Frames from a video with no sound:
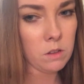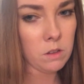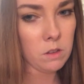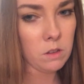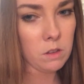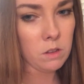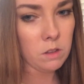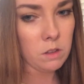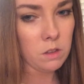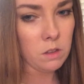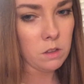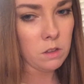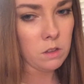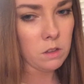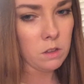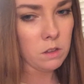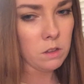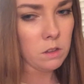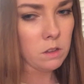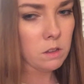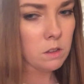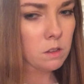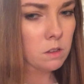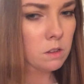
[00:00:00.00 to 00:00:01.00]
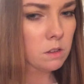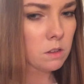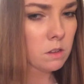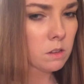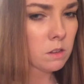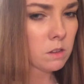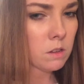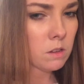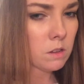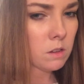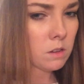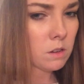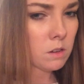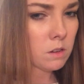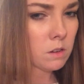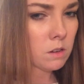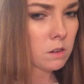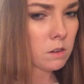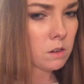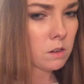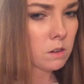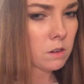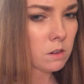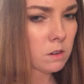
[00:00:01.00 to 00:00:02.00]

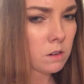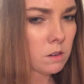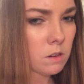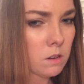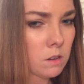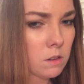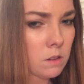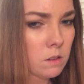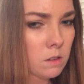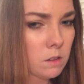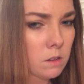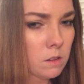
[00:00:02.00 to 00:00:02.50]
(silence)